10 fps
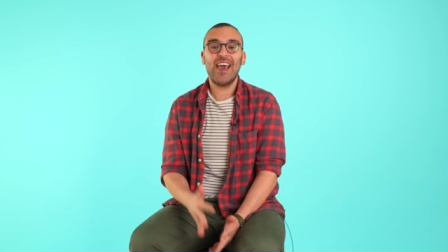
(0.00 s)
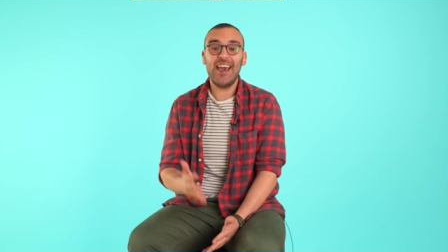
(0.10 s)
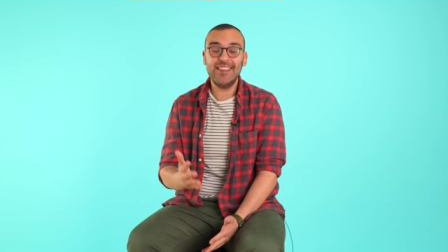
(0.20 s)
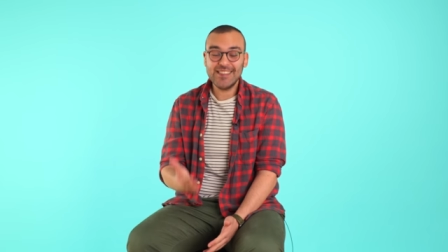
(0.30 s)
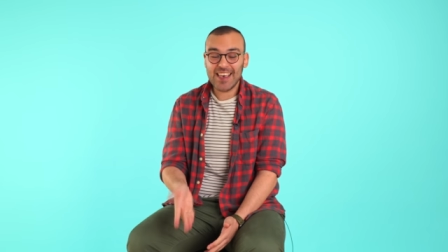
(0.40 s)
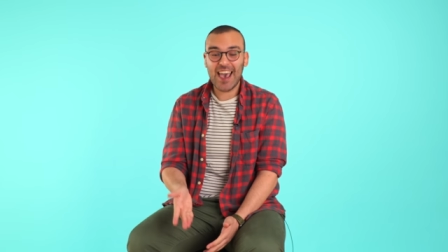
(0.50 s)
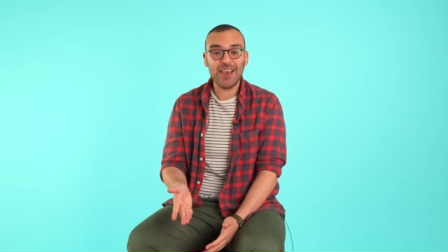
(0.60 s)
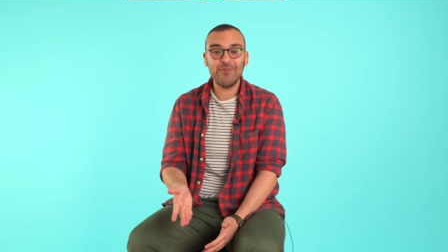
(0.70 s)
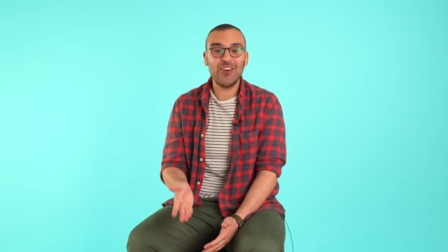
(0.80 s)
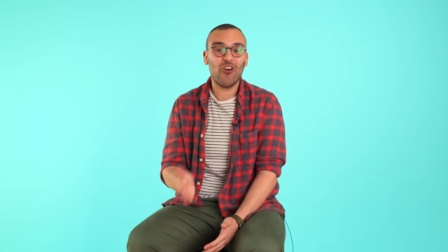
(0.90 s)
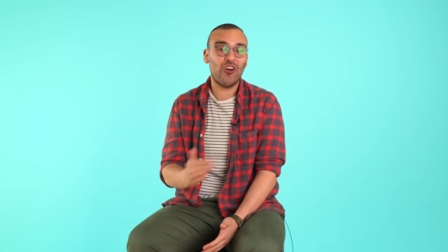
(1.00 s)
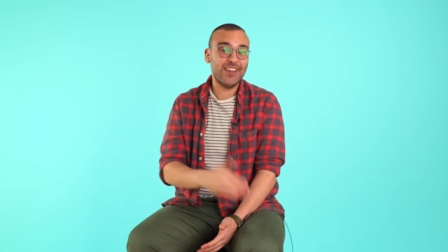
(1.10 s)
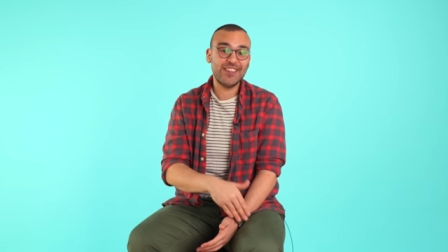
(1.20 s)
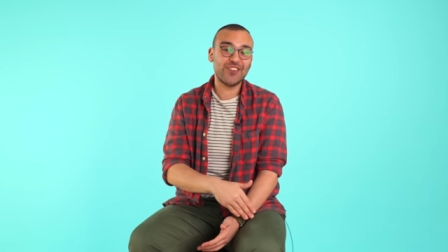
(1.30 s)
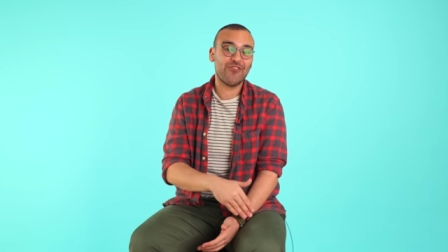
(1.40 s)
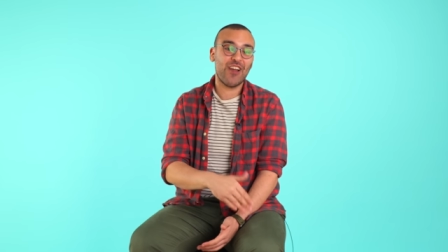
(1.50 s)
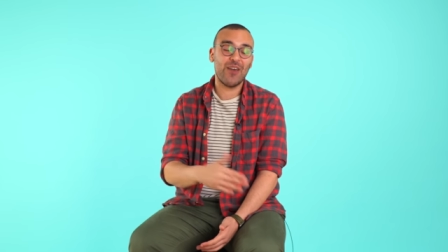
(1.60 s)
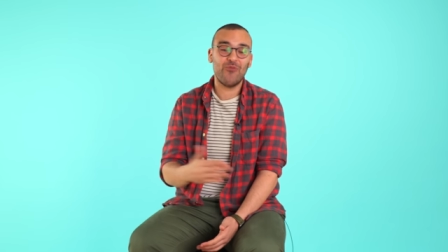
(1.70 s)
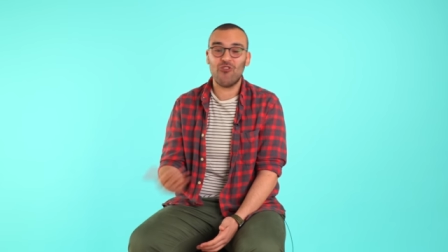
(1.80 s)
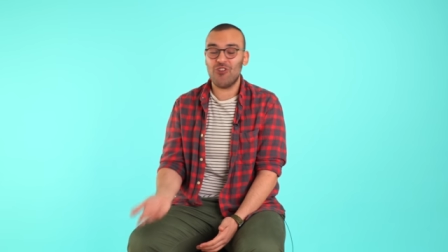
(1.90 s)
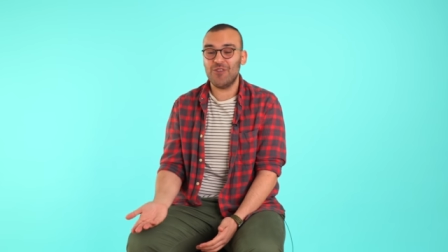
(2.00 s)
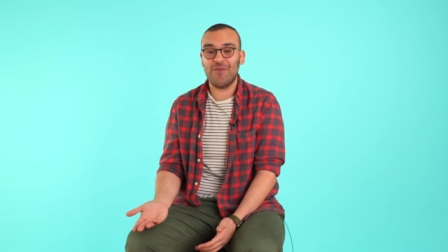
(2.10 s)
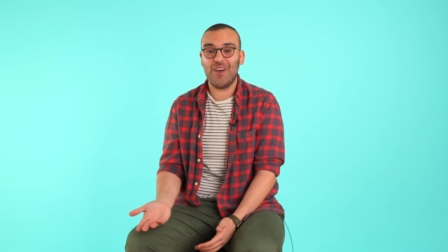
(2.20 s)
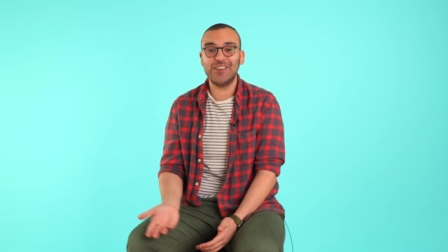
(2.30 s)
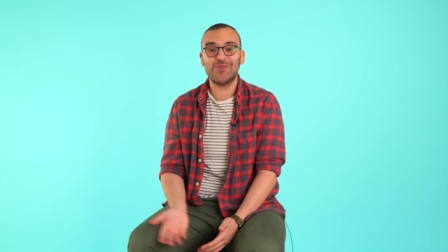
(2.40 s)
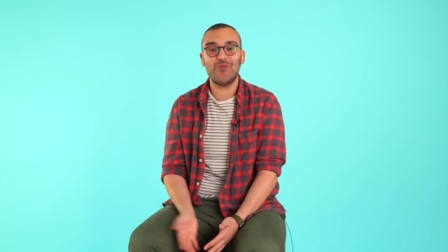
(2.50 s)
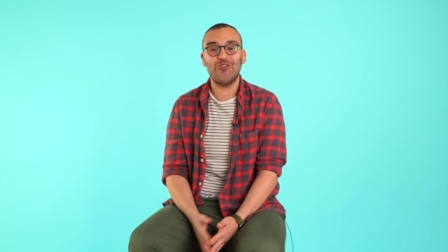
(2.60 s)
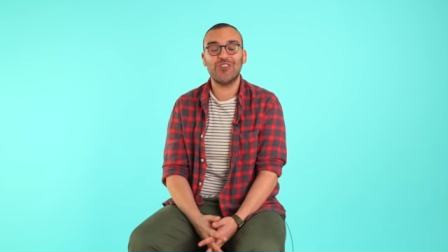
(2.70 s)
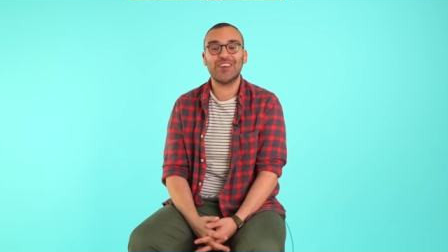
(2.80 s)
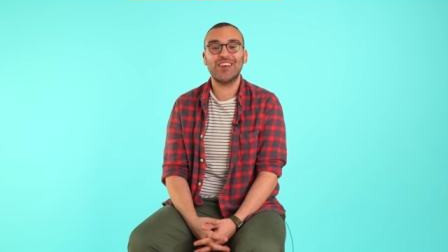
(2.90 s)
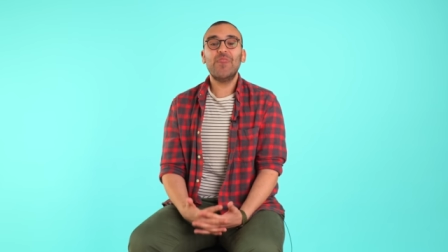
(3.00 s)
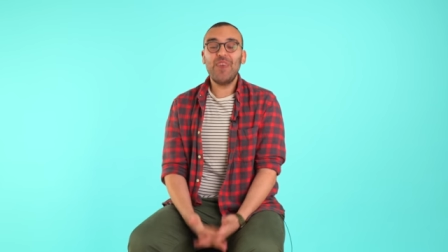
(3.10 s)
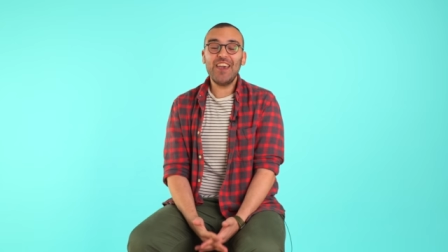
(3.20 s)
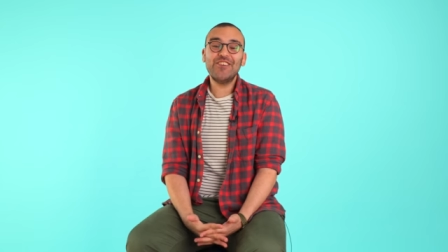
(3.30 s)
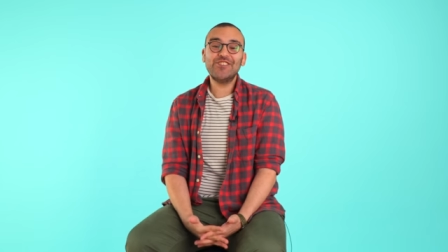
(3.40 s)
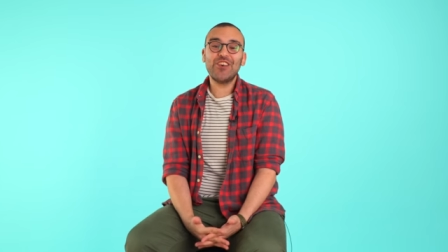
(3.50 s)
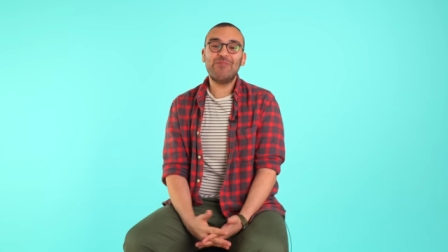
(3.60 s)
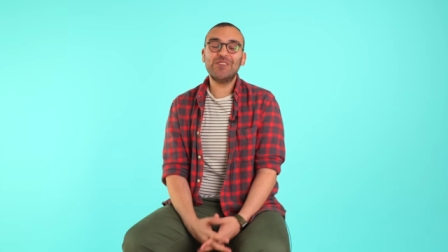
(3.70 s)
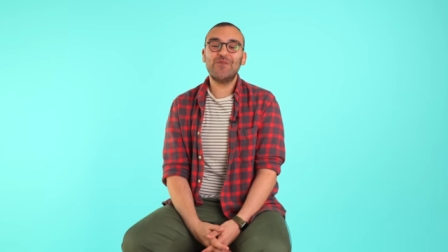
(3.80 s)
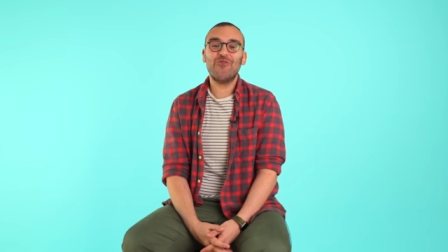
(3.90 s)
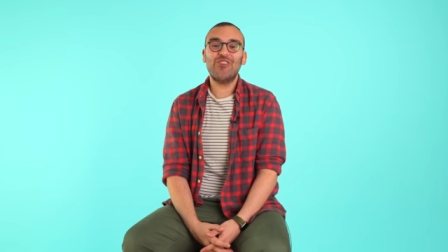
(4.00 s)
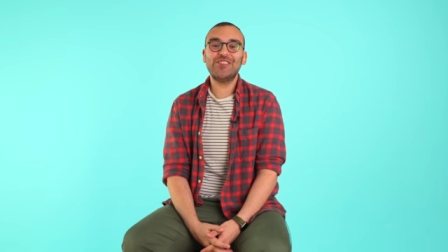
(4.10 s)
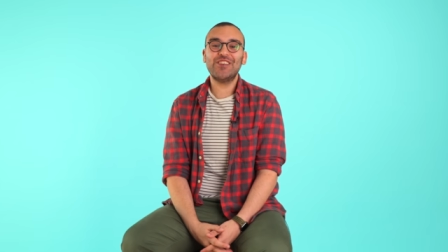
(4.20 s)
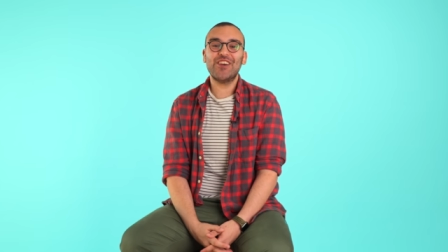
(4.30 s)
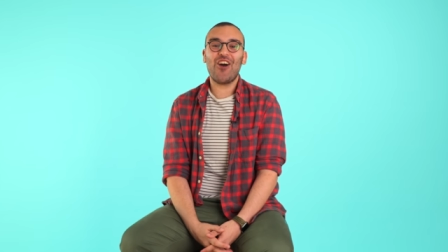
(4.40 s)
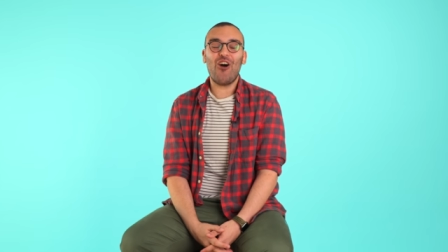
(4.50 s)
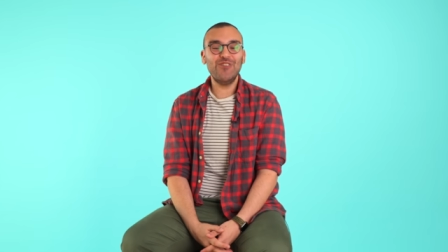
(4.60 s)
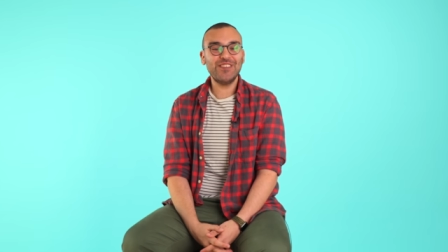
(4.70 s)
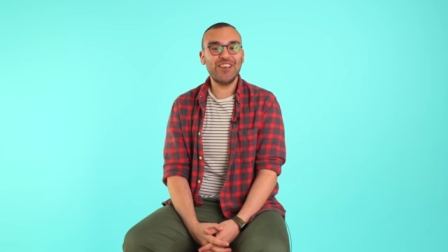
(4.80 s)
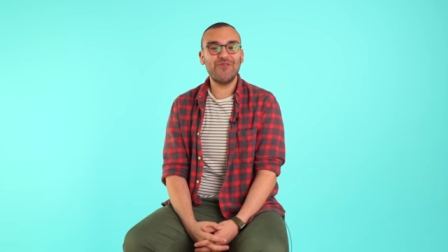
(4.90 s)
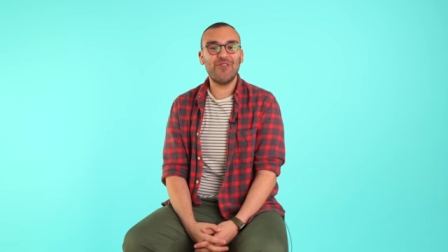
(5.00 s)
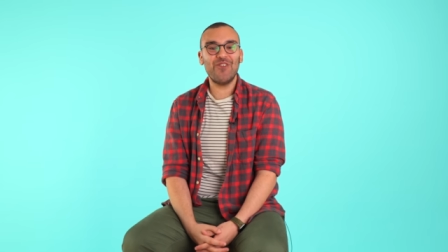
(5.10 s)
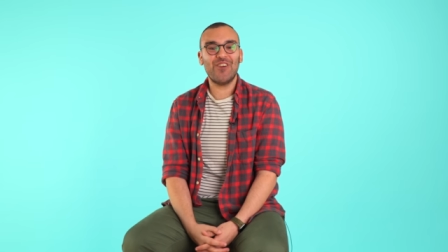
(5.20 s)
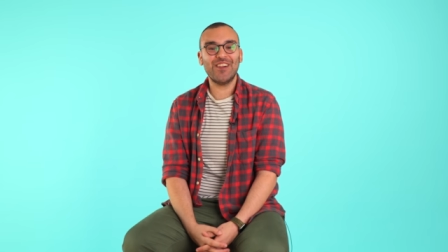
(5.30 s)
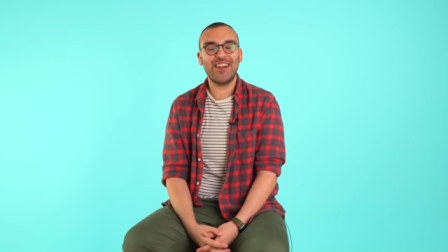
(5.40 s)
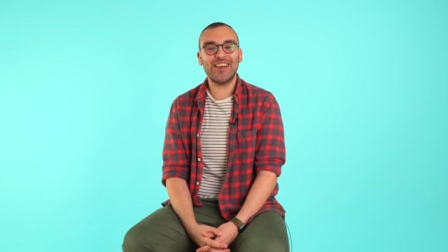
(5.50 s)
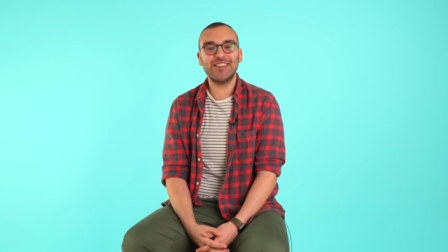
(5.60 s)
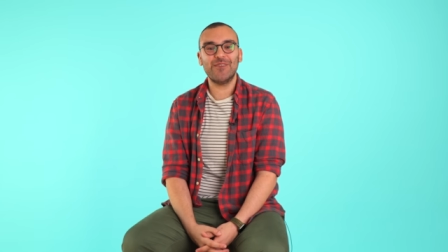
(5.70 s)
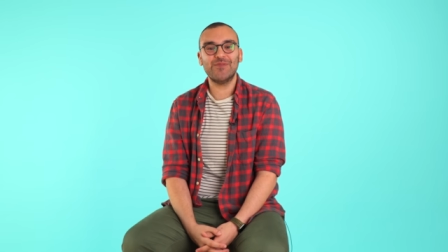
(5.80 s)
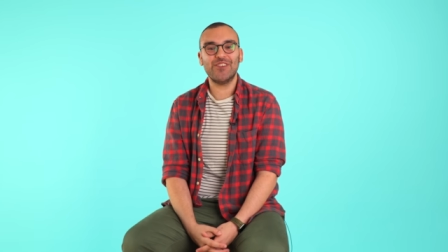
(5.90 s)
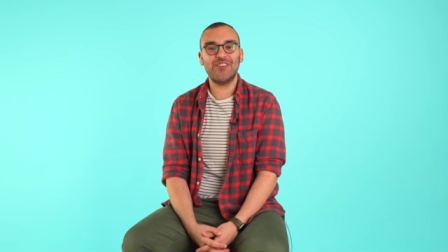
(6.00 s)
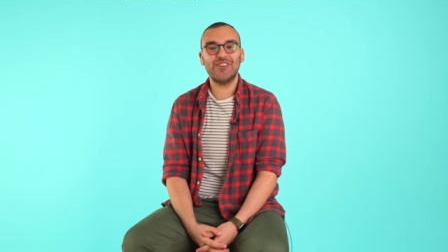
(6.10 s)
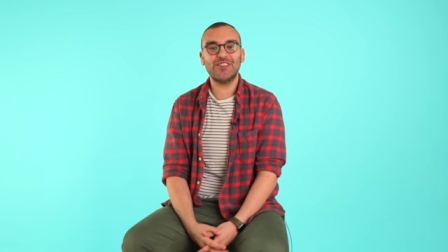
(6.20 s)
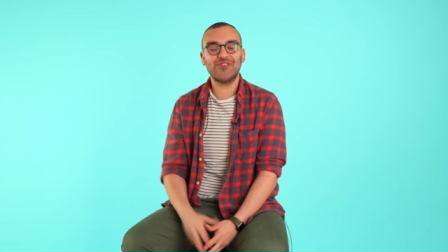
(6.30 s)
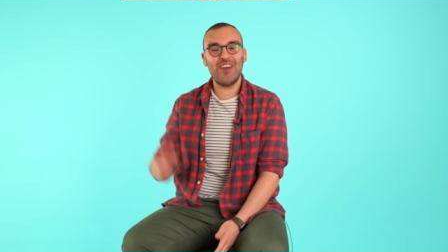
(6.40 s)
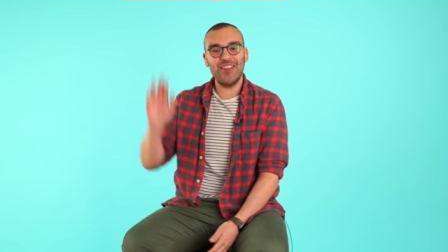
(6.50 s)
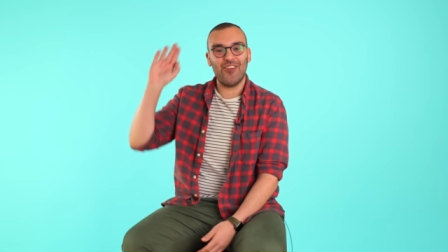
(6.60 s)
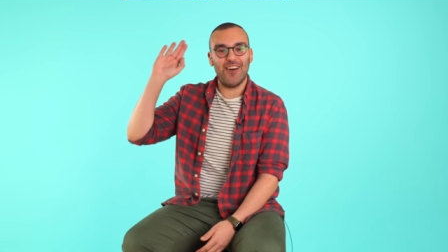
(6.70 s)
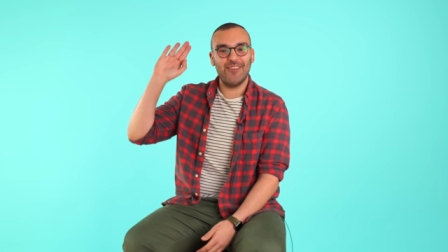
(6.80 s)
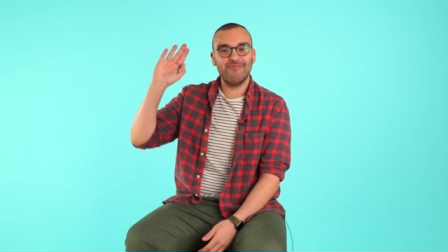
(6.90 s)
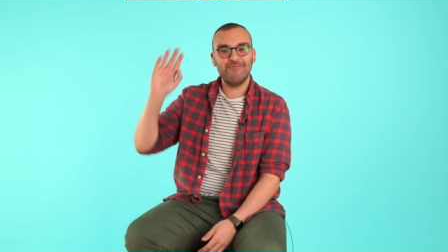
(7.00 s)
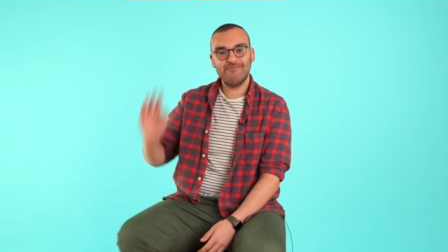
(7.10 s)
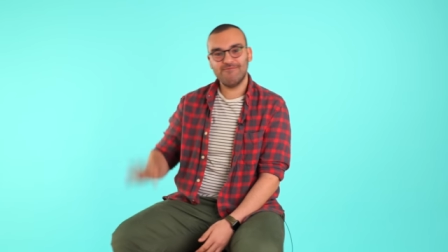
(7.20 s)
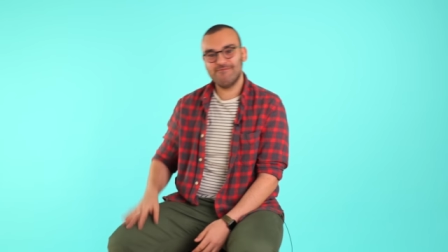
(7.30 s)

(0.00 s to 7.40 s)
and tag me on Instagram or on Facebook. Thank you so much for watching. I'll see you all on the next episode of The Scran Line.